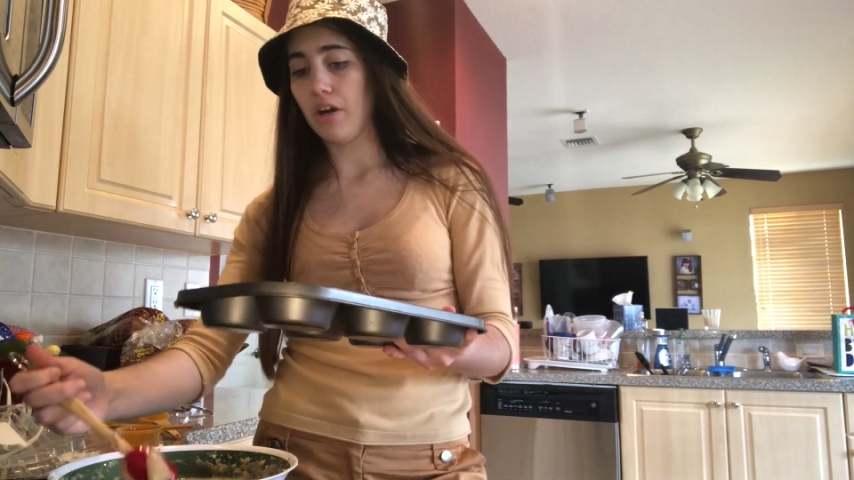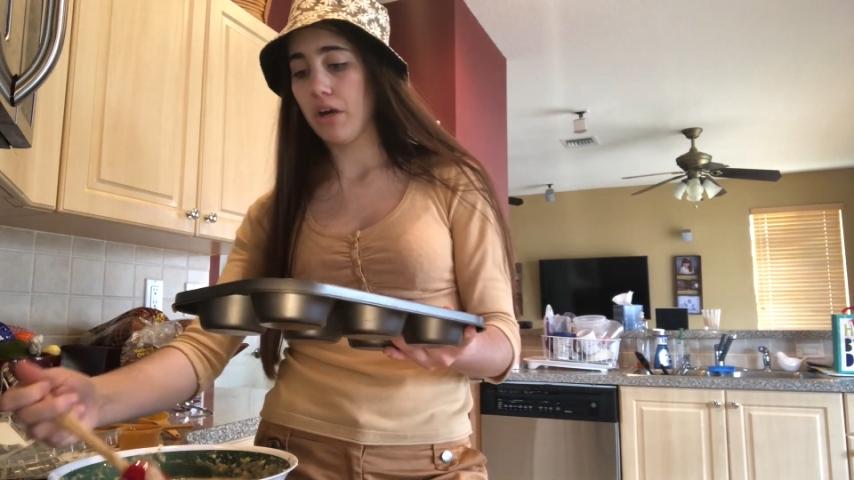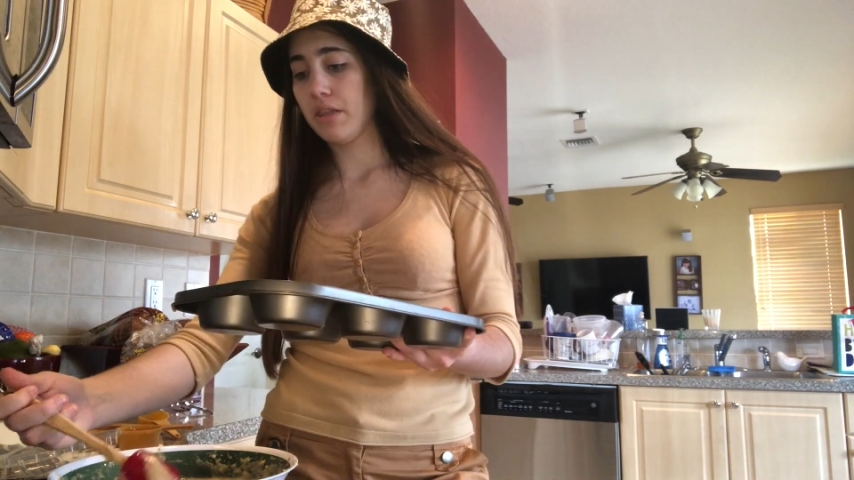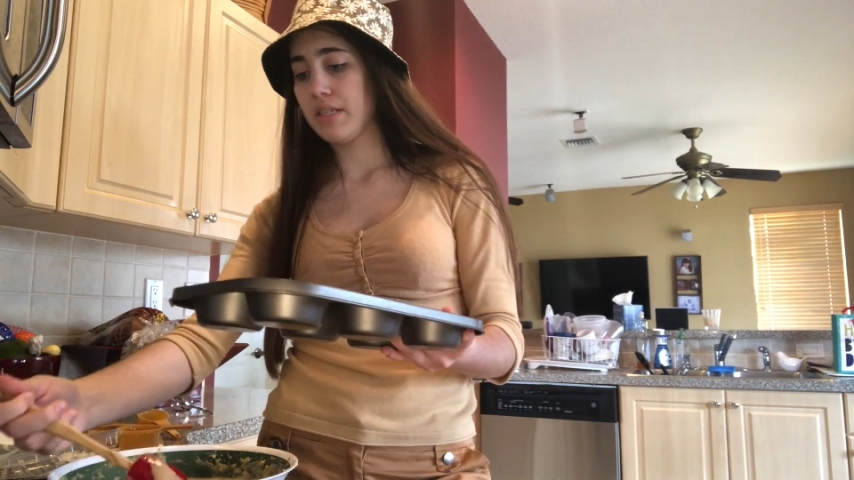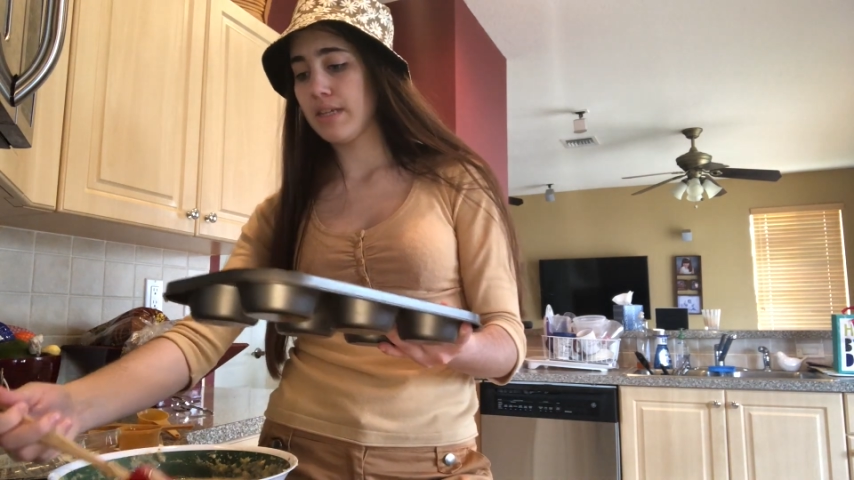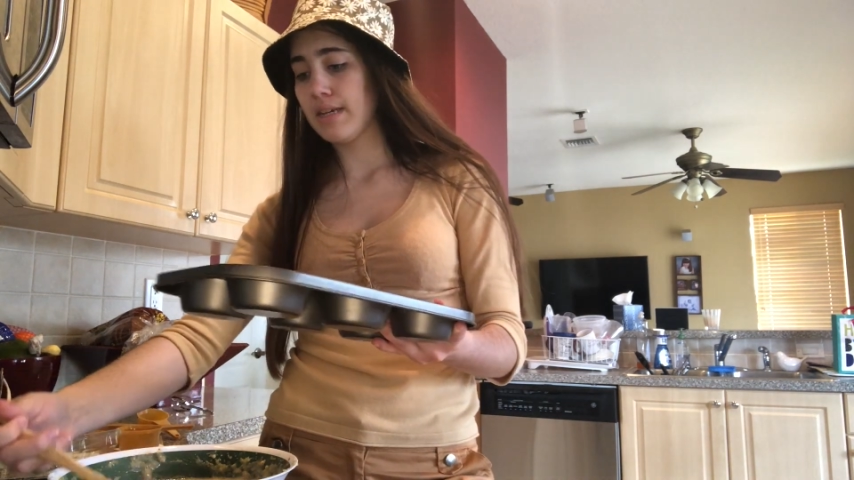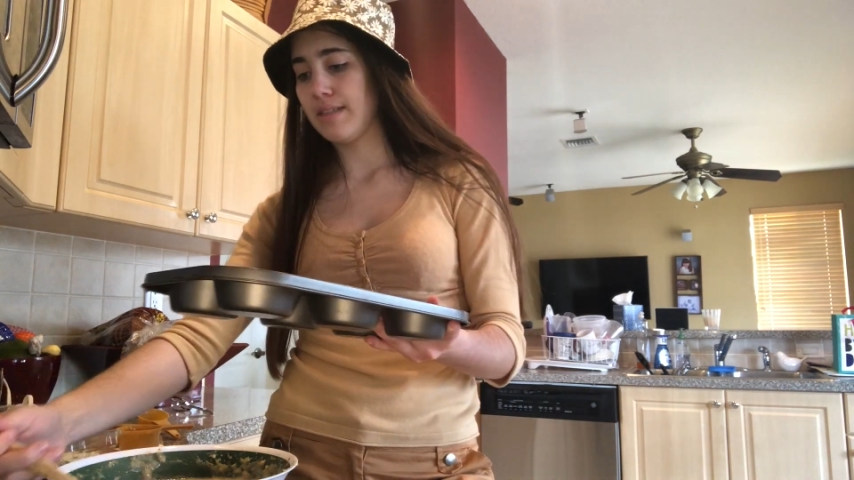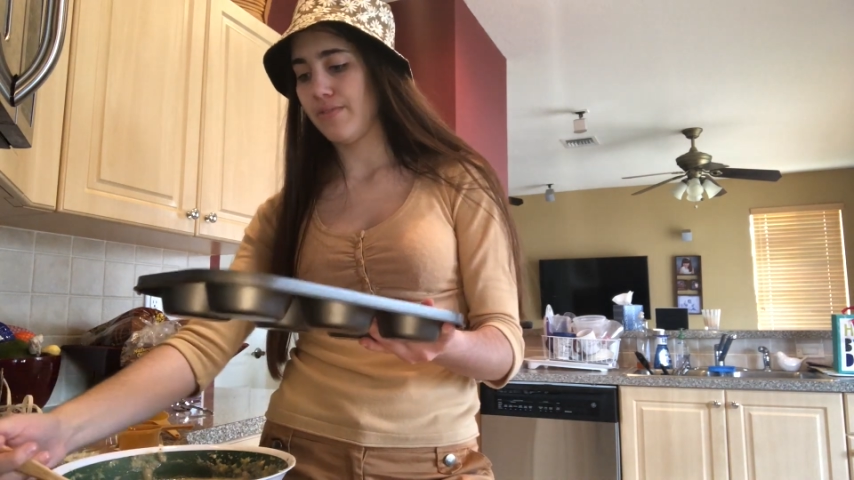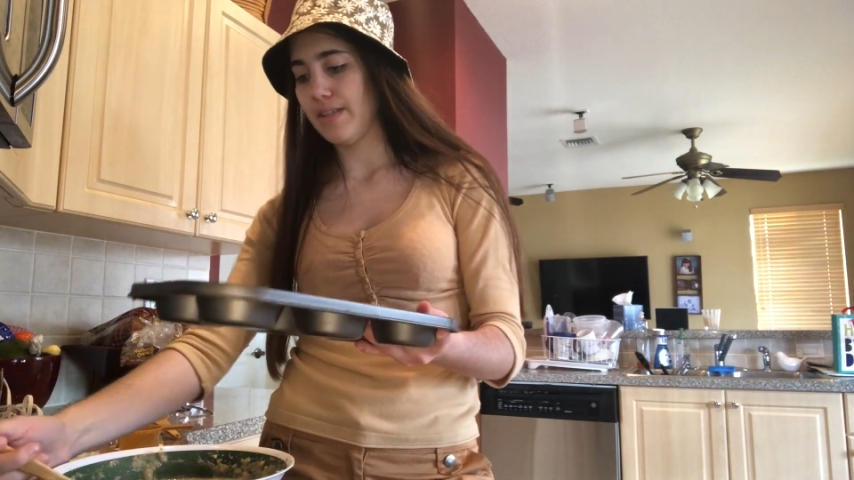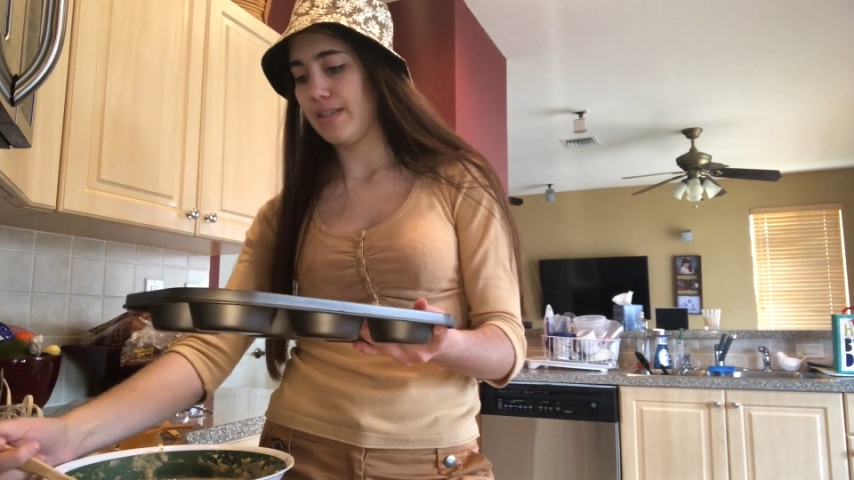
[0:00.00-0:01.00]
on the sides
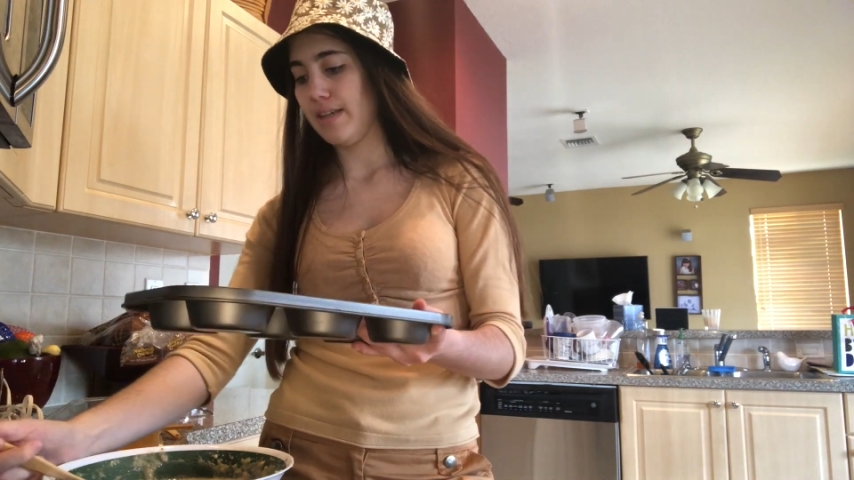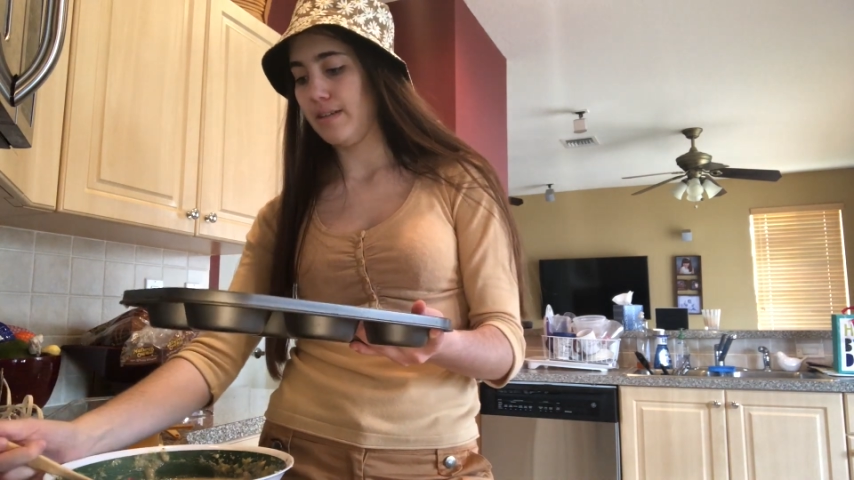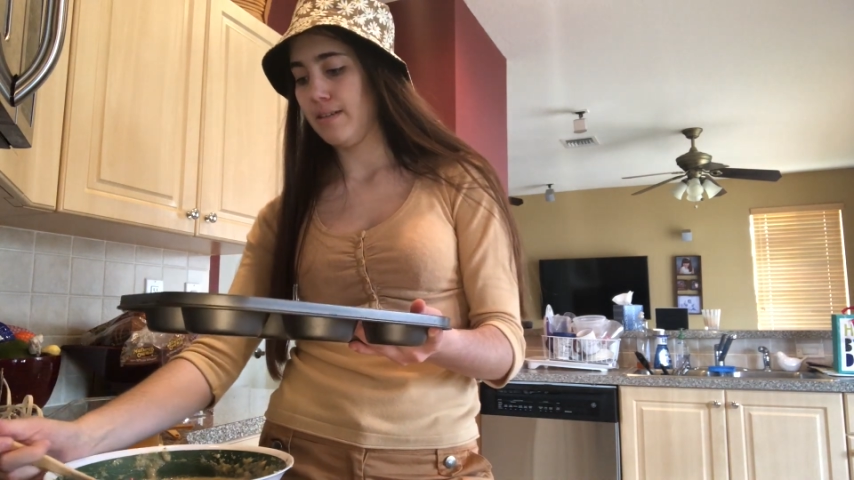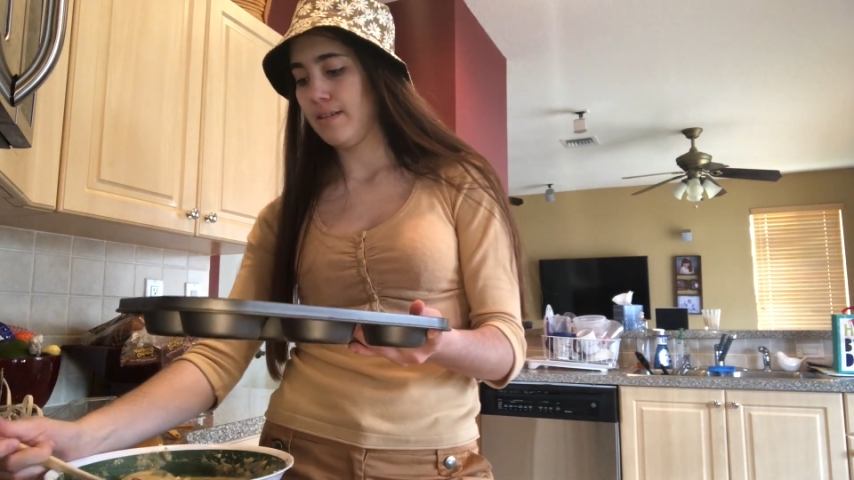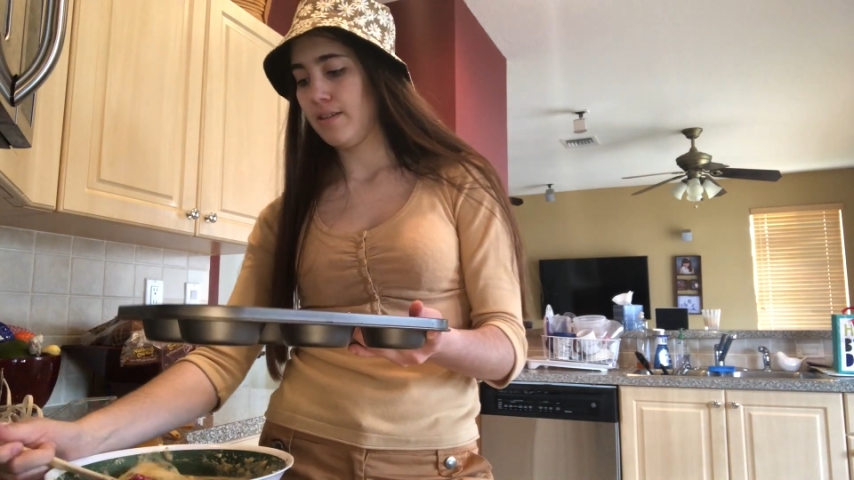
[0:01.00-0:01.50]
of the tin.